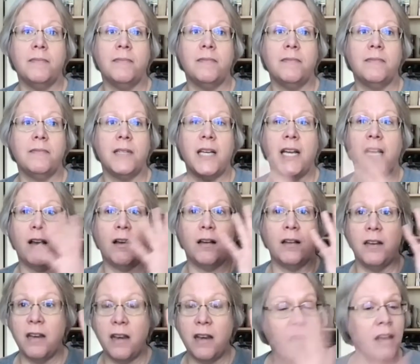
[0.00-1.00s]
Like
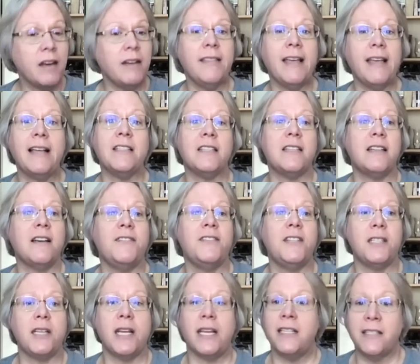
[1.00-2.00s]
none of that stuff,
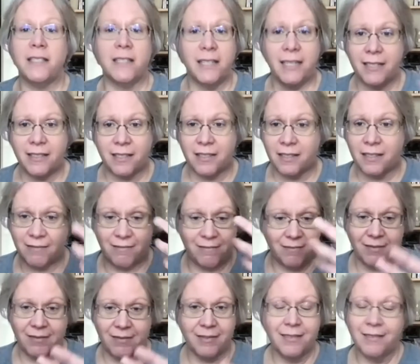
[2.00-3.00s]
it's
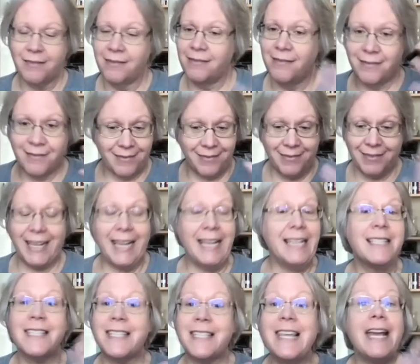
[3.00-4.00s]

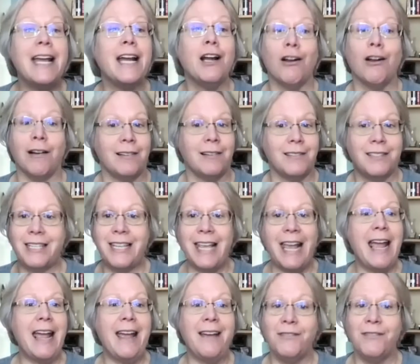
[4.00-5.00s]
there,
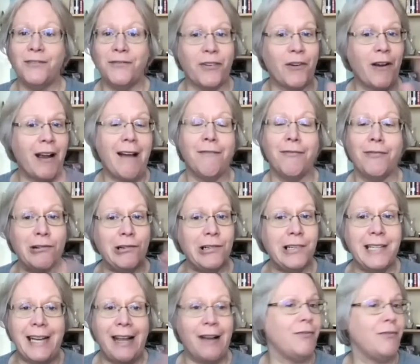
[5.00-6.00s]
saved forever
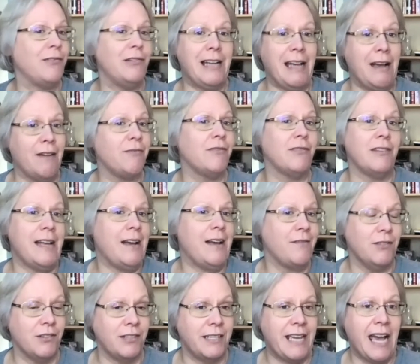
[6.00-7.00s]
and ever and ever and
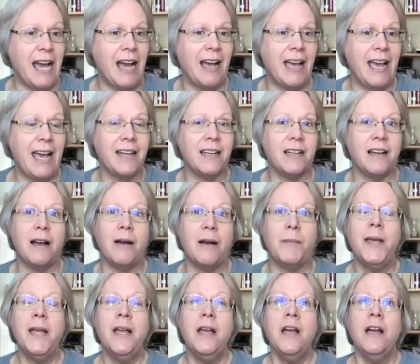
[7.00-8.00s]
ever. Yeah,
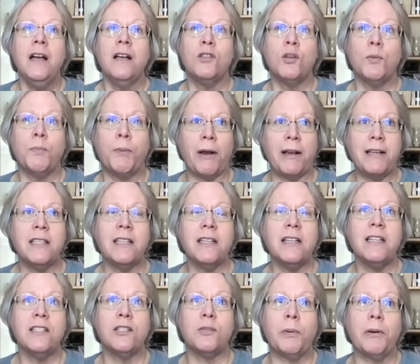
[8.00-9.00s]
and the
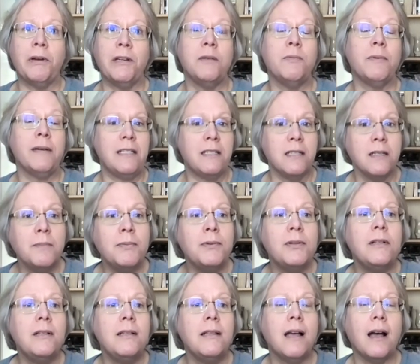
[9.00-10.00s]
pricing is pretty
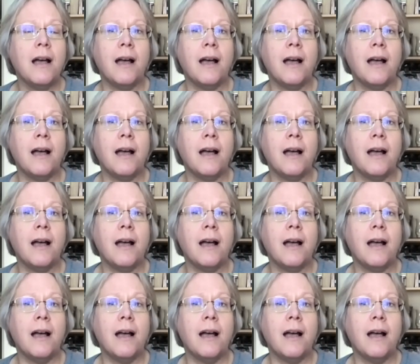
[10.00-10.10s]
reasonable.